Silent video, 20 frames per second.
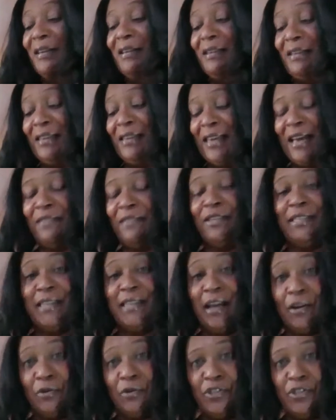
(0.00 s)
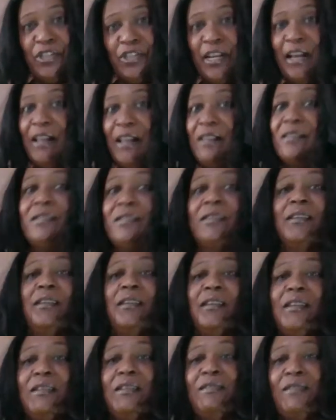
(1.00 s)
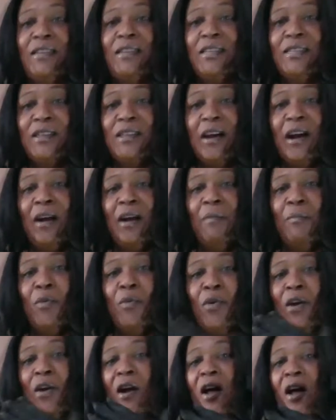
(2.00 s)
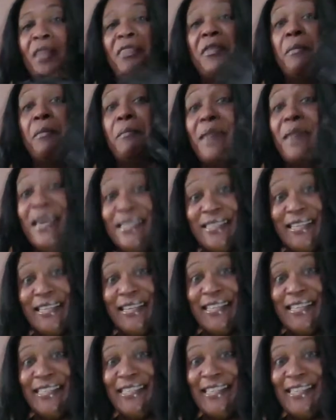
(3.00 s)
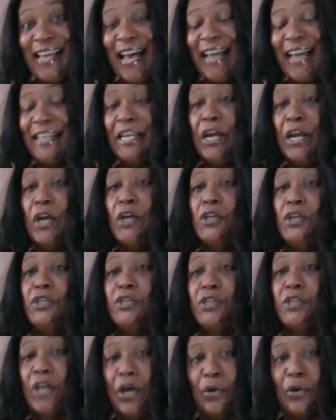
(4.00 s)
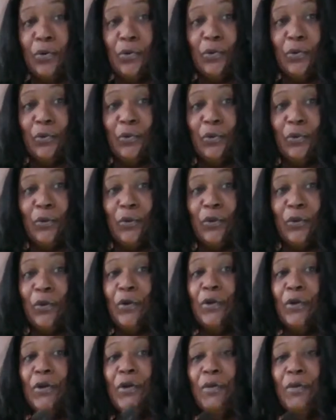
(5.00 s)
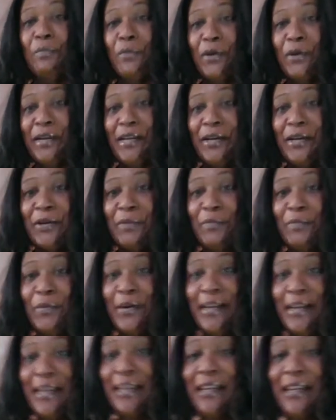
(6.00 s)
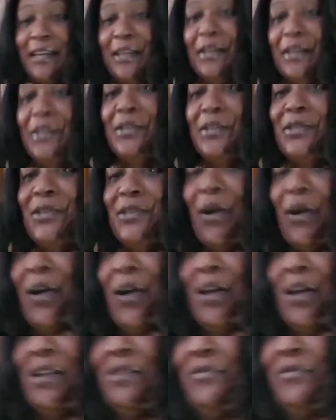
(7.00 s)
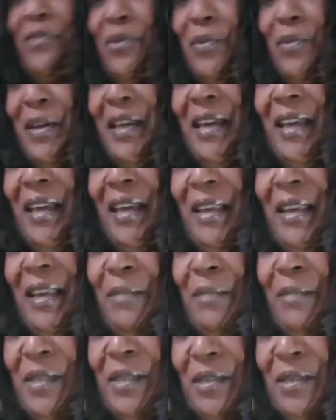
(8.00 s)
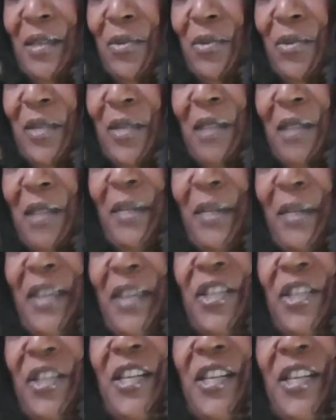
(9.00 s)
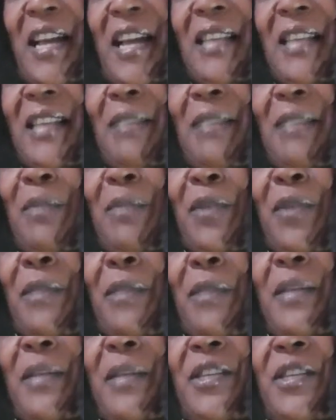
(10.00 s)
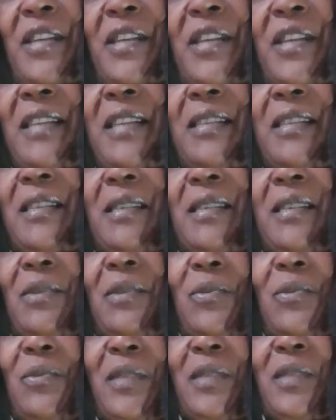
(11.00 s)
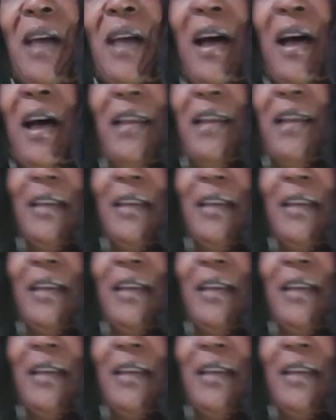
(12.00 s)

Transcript: Yeah, the taco shells. These are more on the Mexican side. So, good morning to all of you again. Let me see who is on my chat. Let me bring up my chat and see who is on.